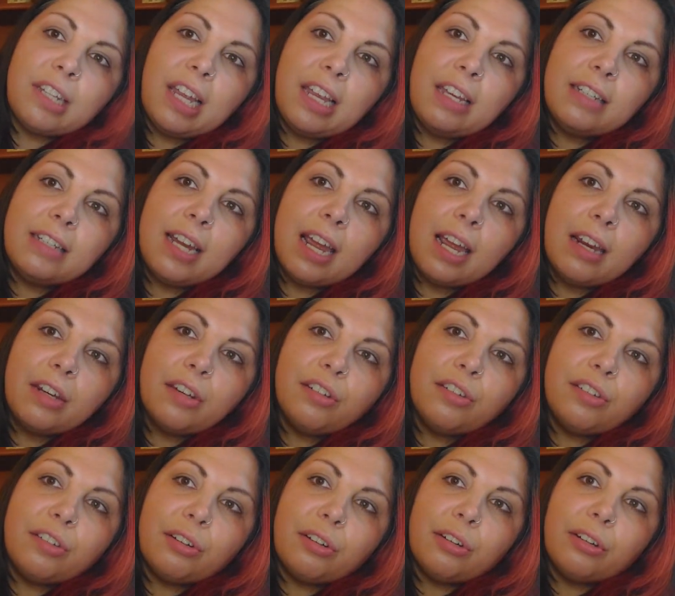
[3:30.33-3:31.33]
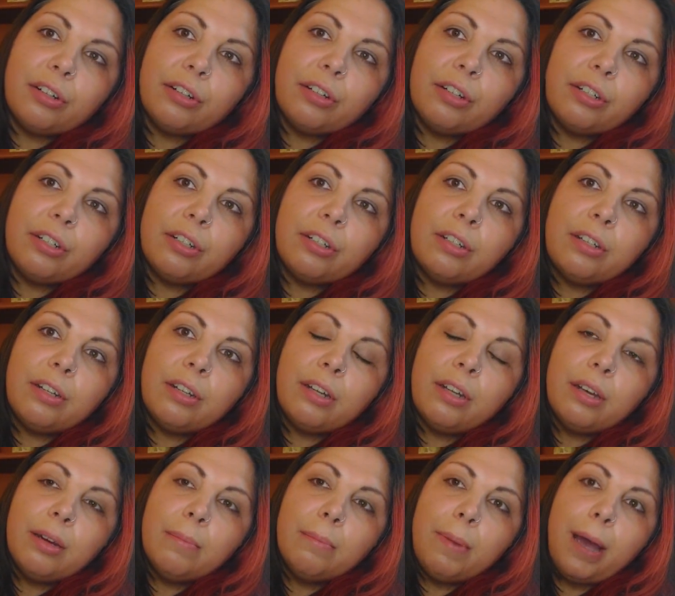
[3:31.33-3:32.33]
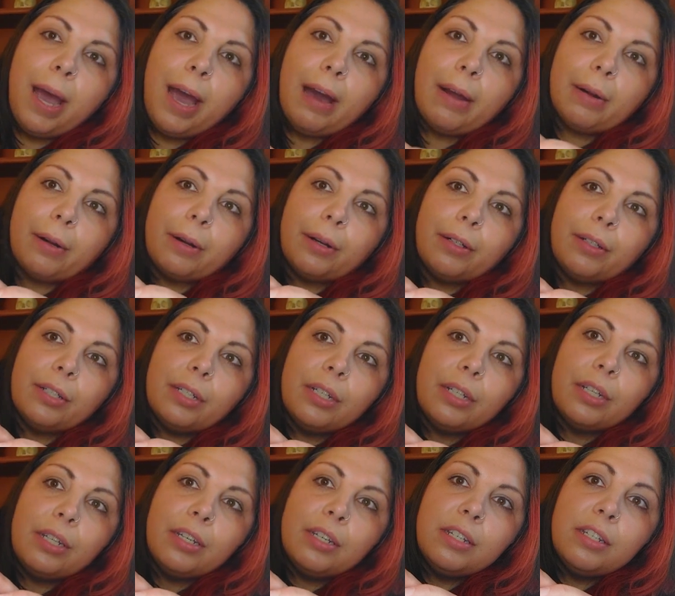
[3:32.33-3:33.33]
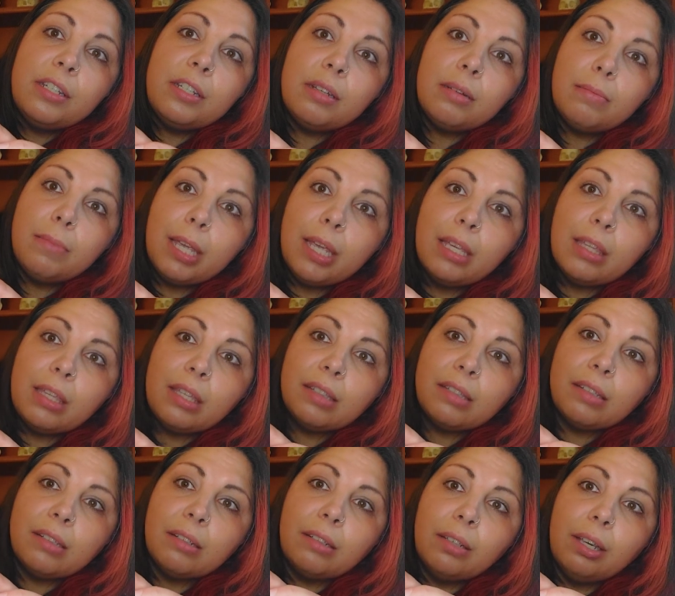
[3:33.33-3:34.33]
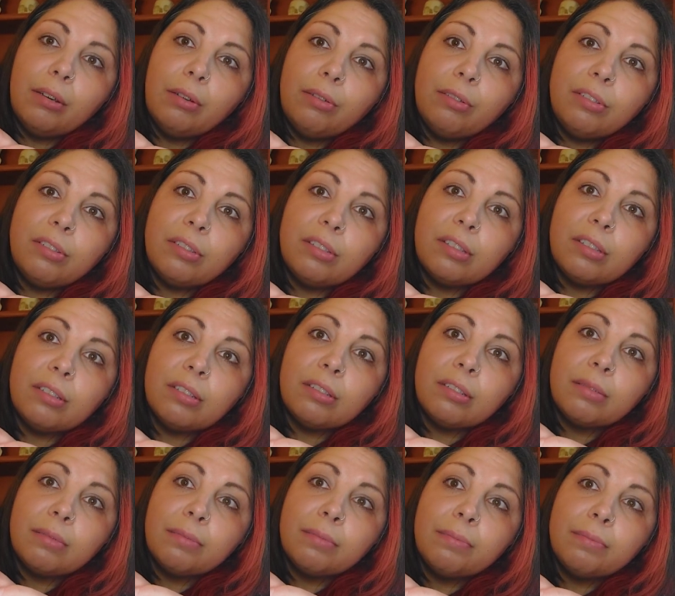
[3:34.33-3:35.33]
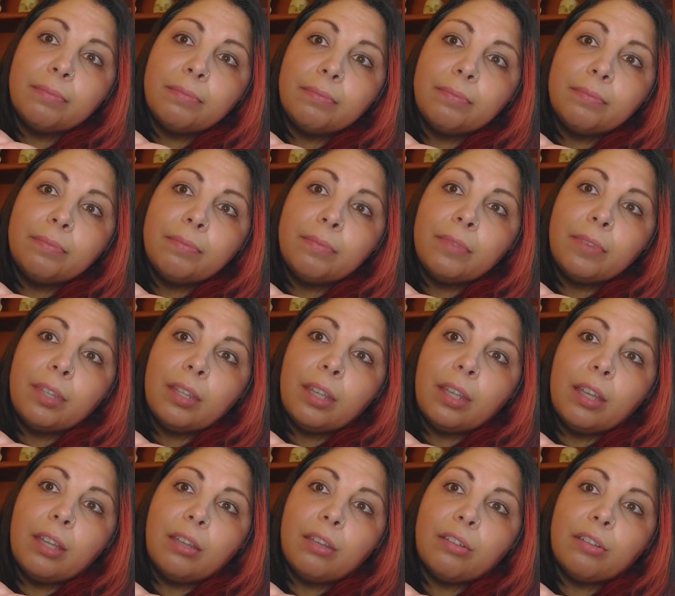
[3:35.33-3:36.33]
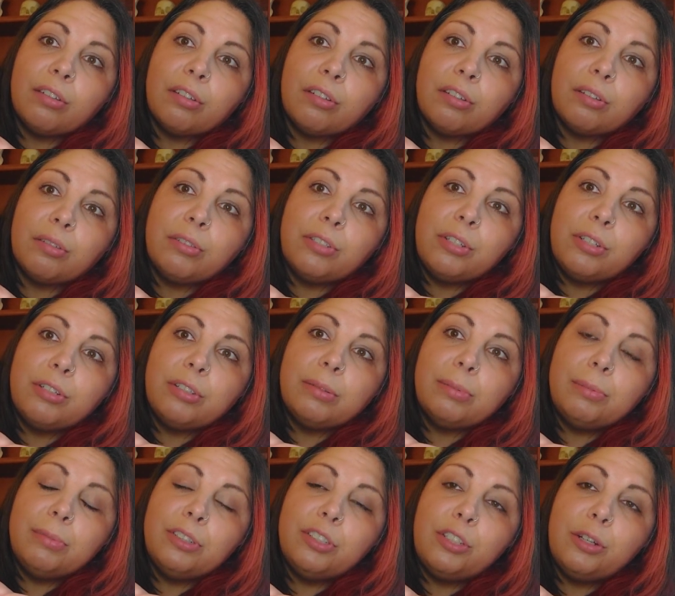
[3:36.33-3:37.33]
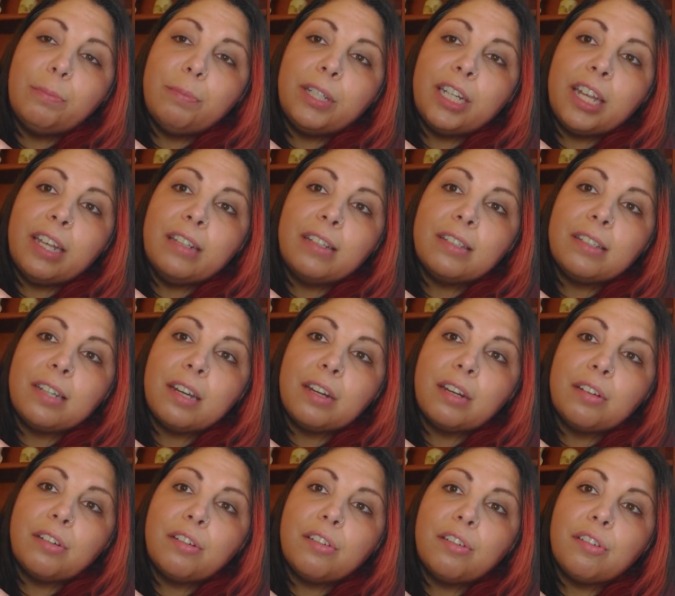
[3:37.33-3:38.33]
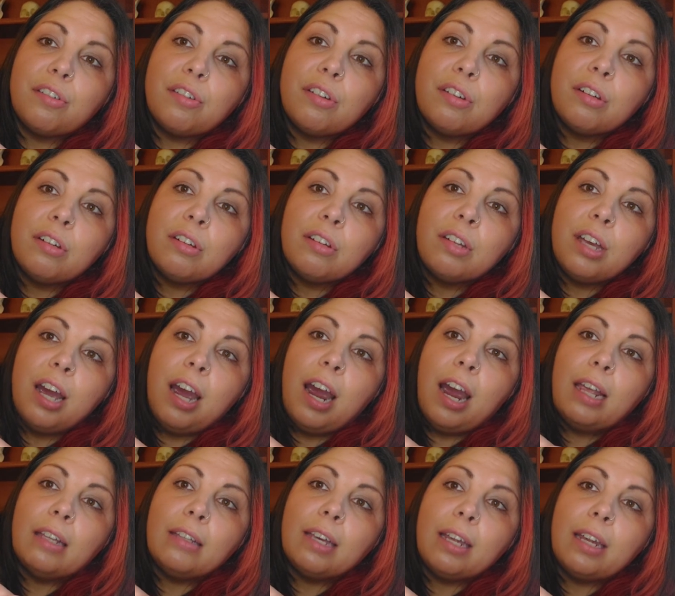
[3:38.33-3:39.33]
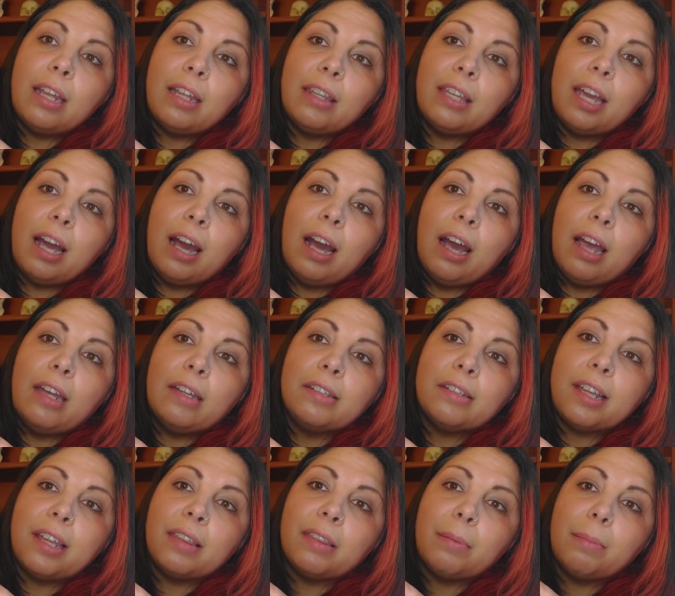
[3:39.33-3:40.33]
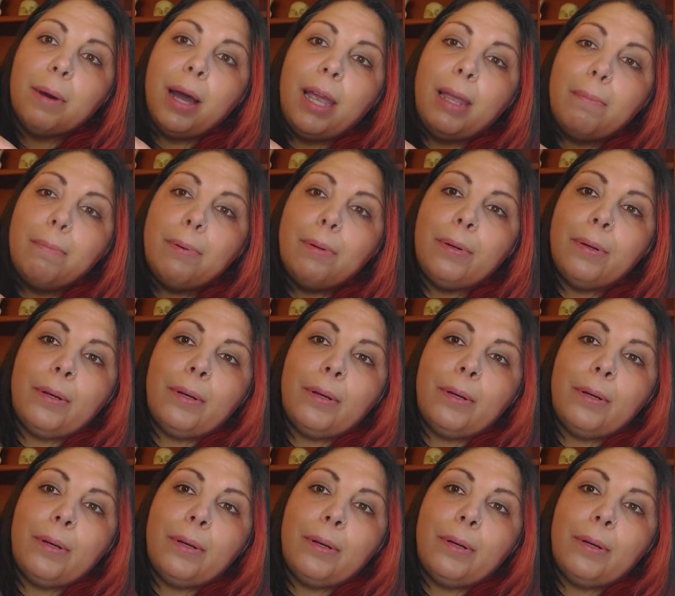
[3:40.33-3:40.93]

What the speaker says: a textured pattern to make these little ghosts. There's also duplicate stitch highlighting the eyes and the pipe.